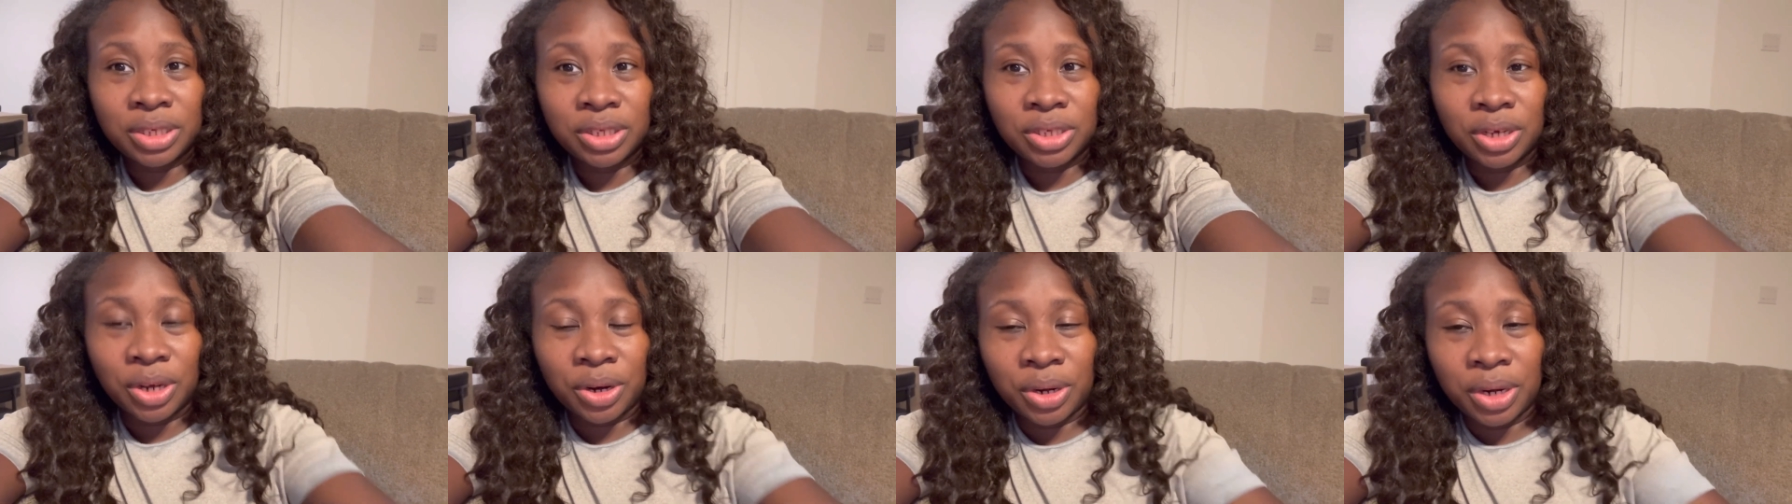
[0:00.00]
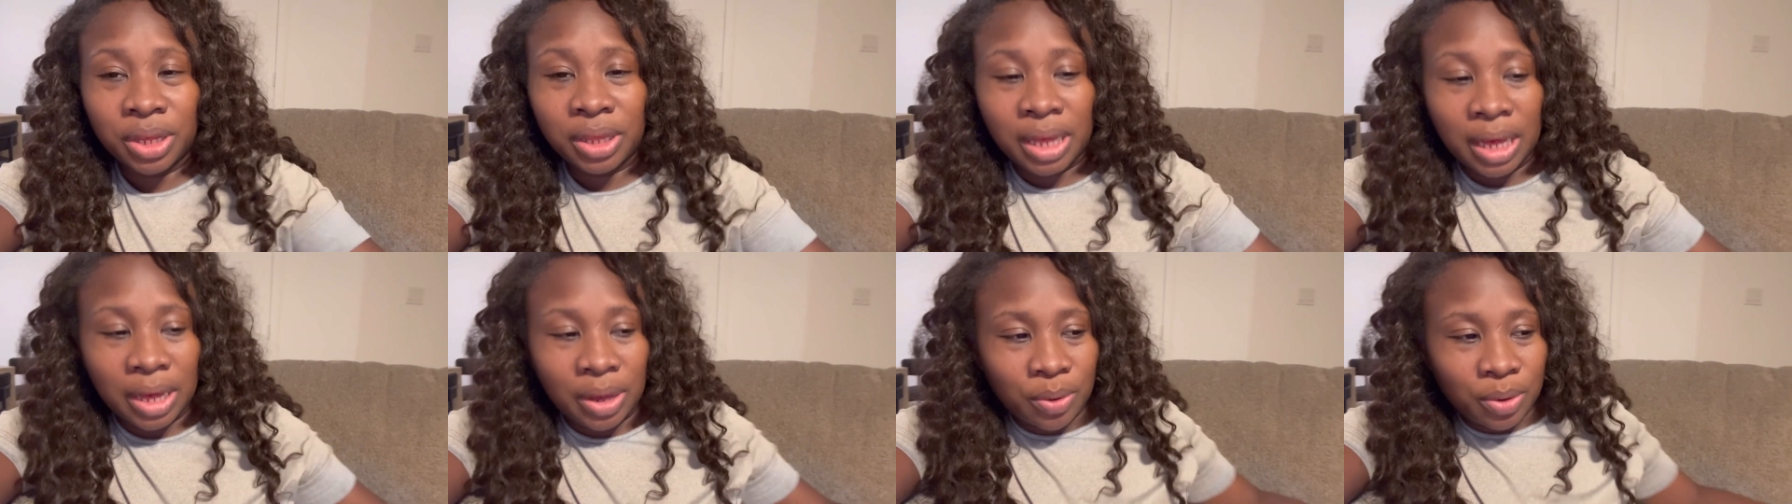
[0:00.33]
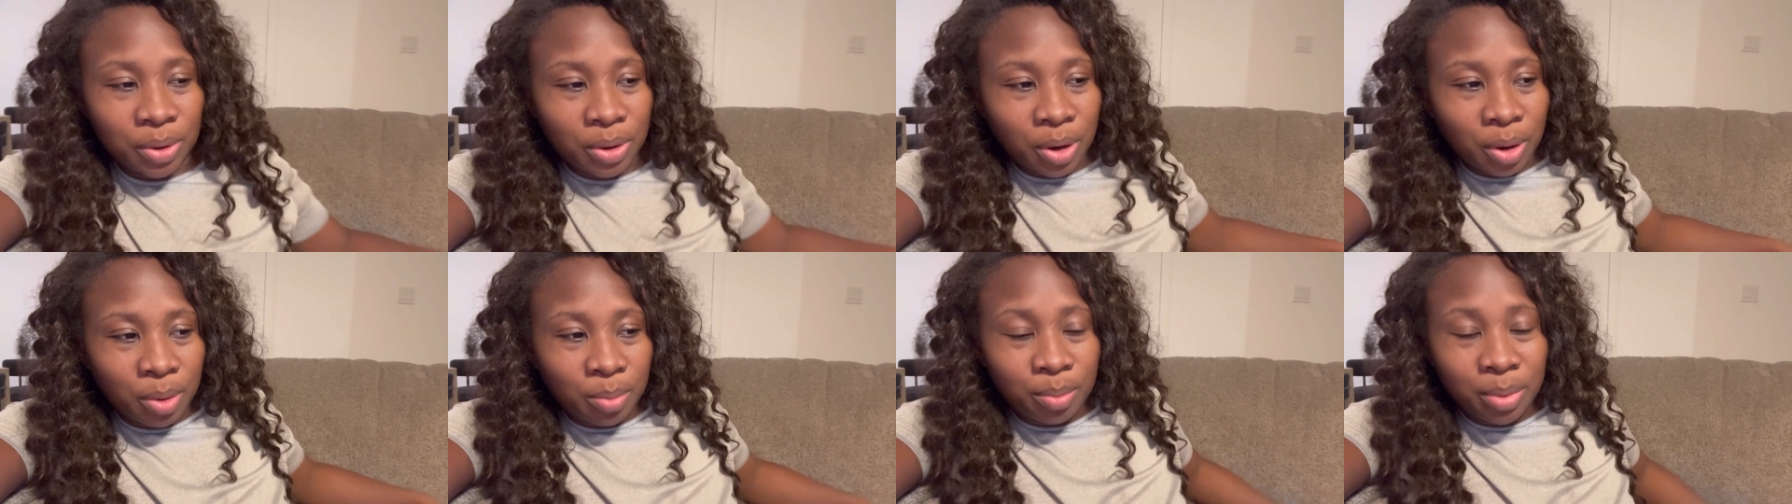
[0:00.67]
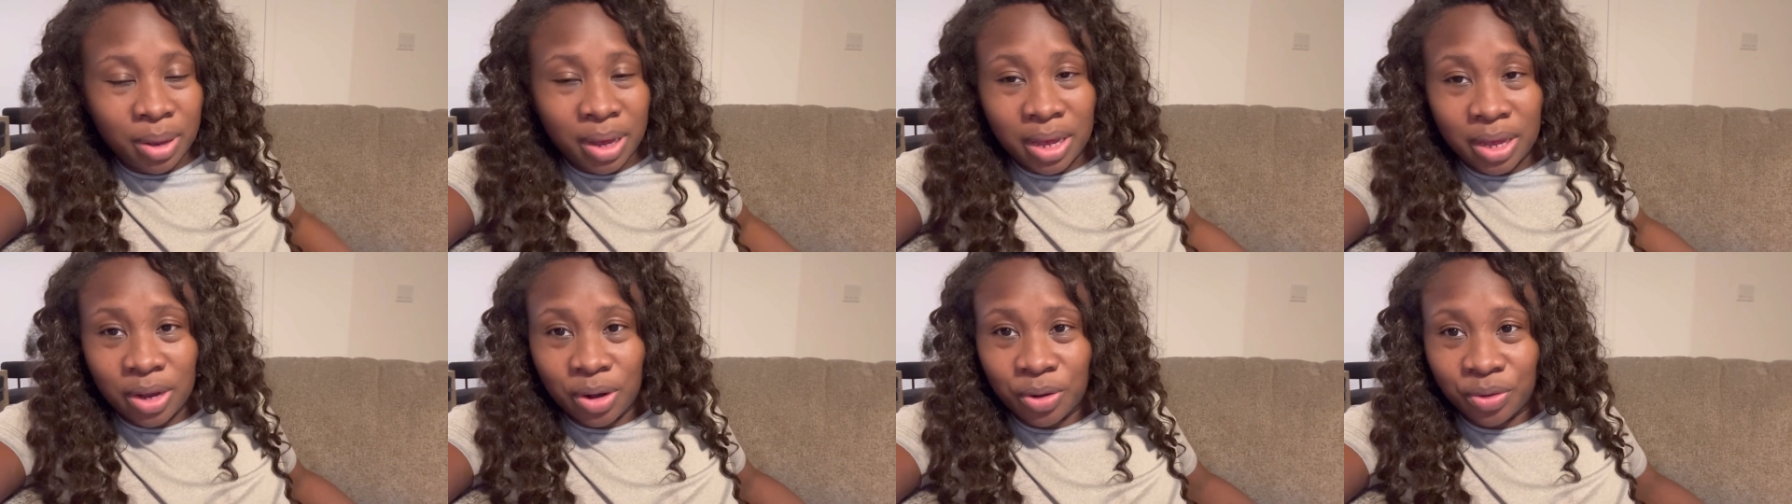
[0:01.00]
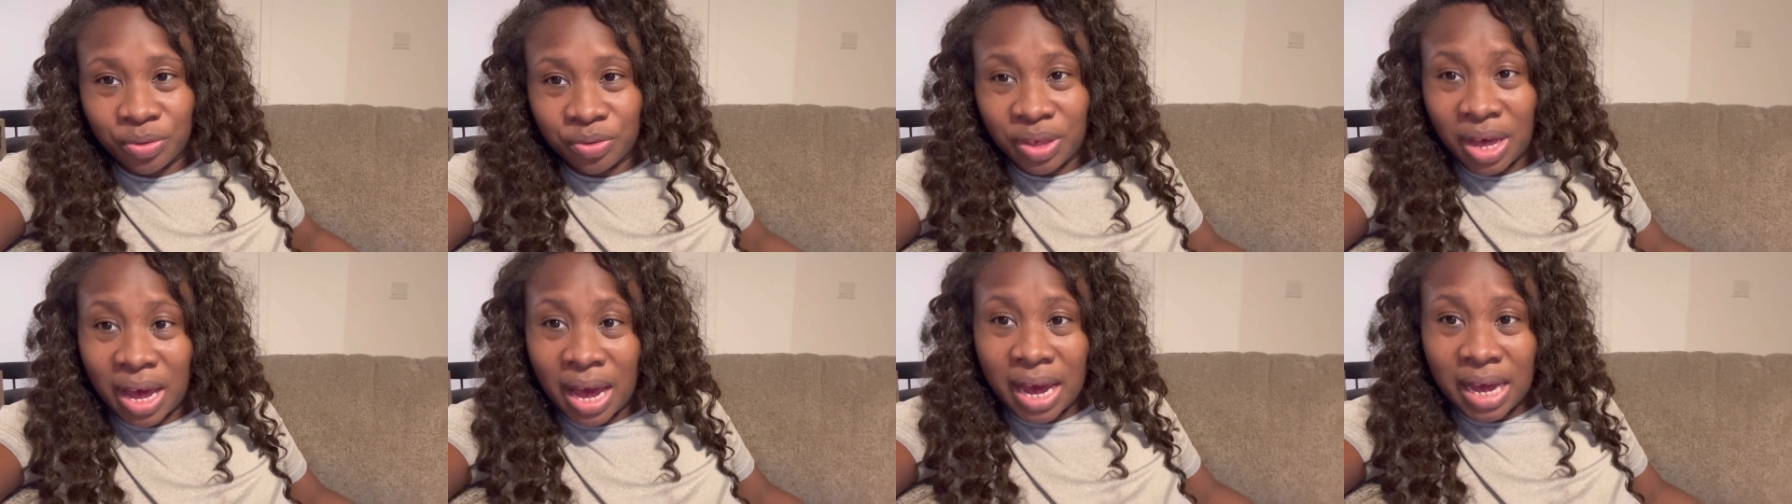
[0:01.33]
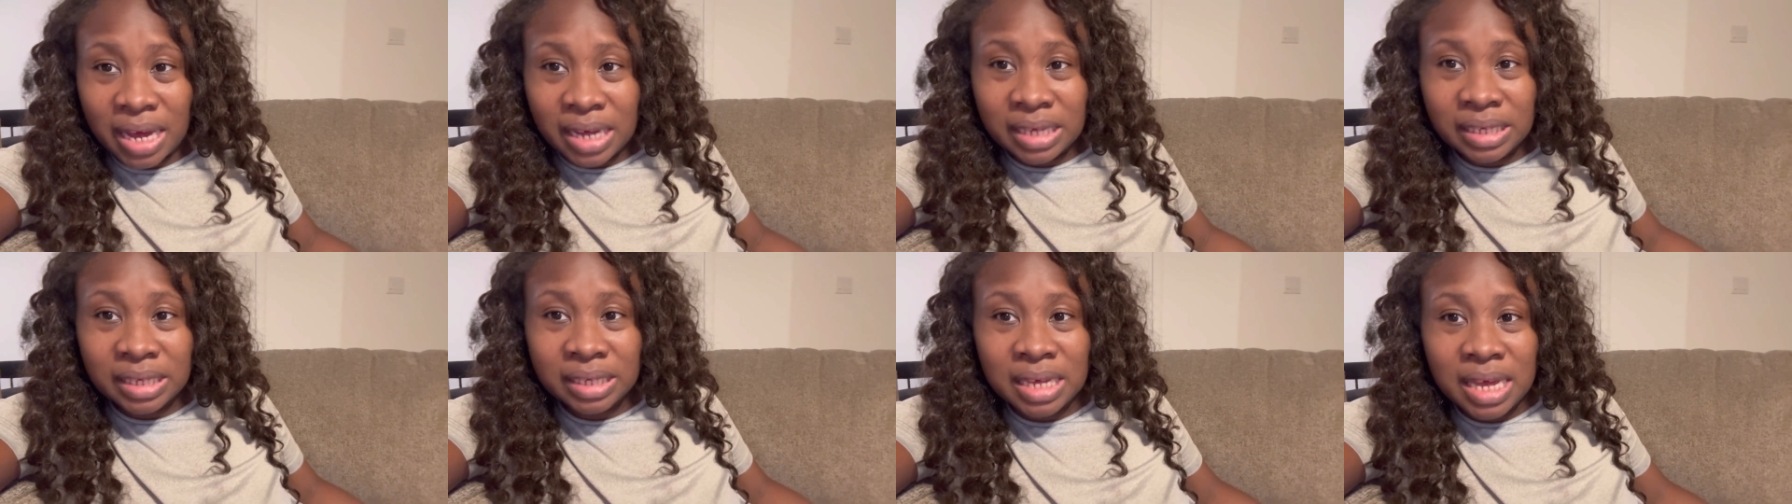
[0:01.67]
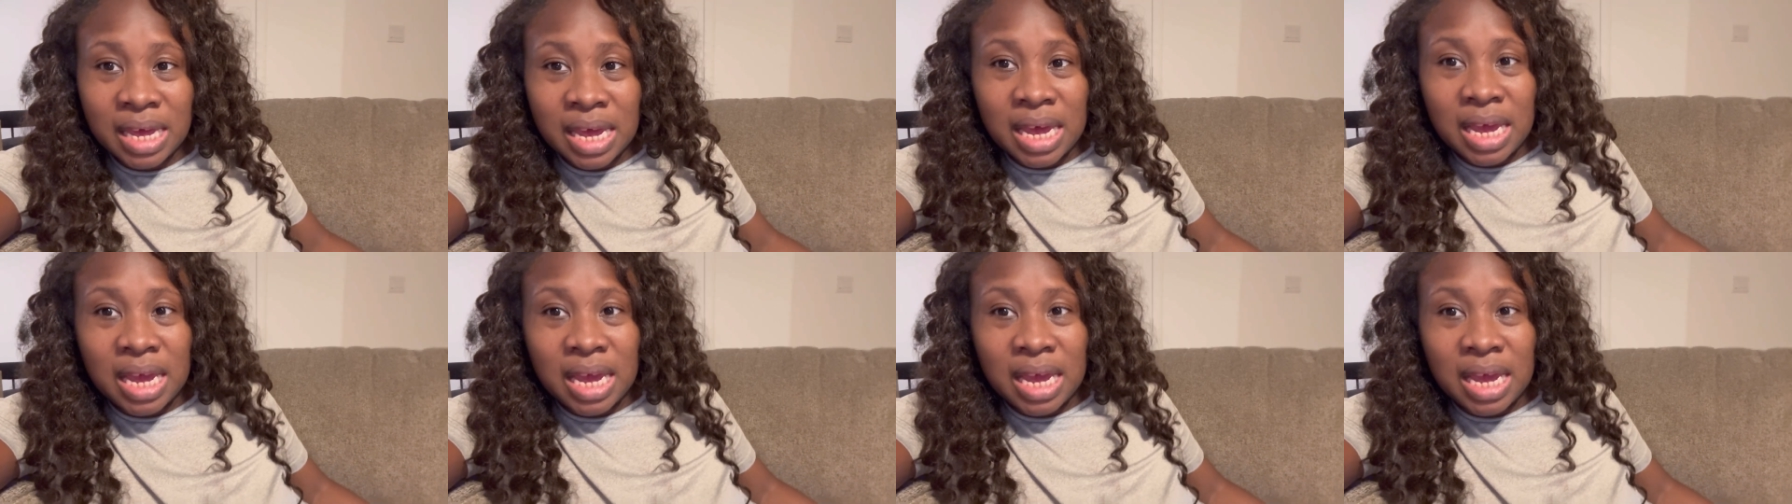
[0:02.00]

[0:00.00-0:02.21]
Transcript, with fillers: started like on her butt and her thighs.